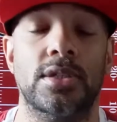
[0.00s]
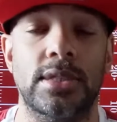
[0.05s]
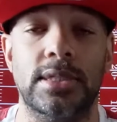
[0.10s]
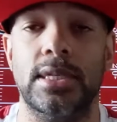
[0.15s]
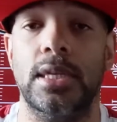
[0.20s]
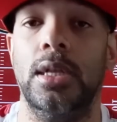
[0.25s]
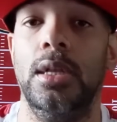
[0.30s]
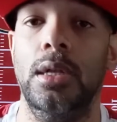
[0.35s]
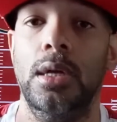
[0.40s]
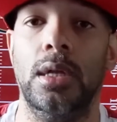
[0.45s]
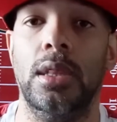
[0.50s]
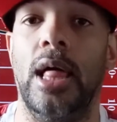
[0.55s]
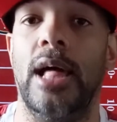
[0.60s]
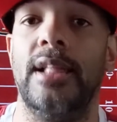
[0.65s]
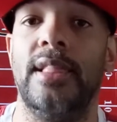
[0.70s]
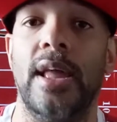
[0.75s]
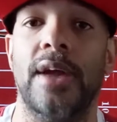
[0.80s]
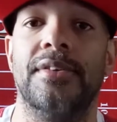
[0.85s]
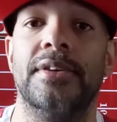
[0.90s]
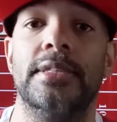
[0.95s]
Does it look
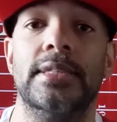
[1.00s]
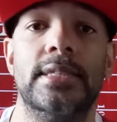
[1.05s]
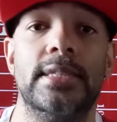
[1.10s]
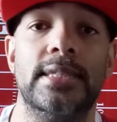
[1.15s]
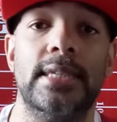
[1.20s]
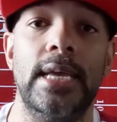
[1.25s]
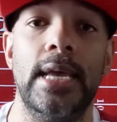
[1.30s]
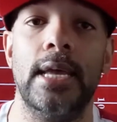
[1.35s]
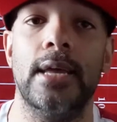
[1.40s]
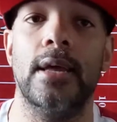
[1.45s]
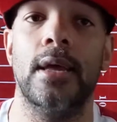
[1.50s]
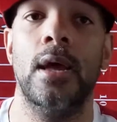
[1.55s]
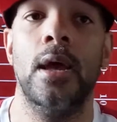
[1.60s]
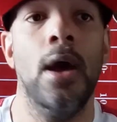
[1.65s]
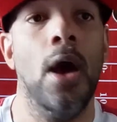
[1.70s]
like they're in sync?